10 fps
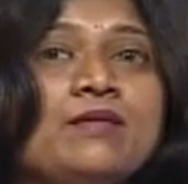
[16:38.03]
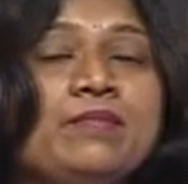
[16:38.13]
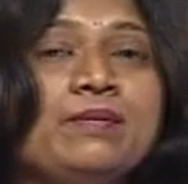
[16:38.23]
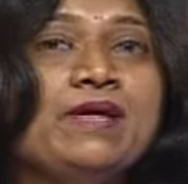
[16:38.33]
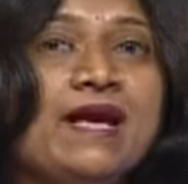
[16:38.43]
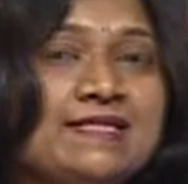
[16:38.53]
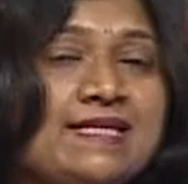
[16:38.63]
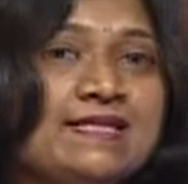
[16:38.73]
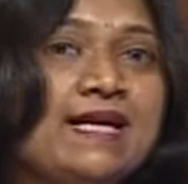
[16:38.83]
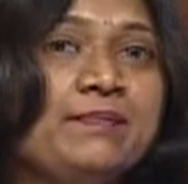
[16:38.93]
maybe as I
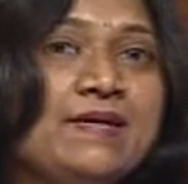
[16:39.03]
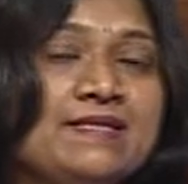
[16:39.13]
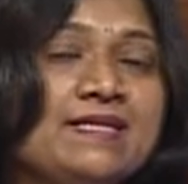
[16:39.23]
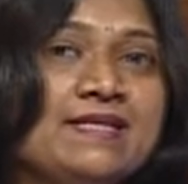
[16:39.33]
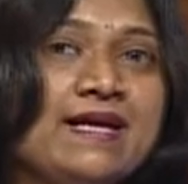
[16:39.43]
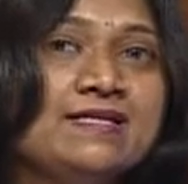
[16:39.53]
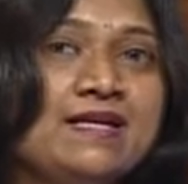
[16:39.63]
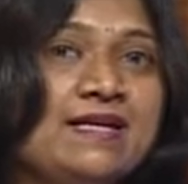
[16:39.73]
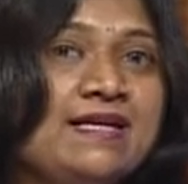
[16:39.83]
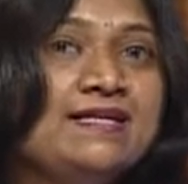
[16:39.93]
said, pesticides are
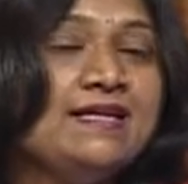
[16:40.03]
released in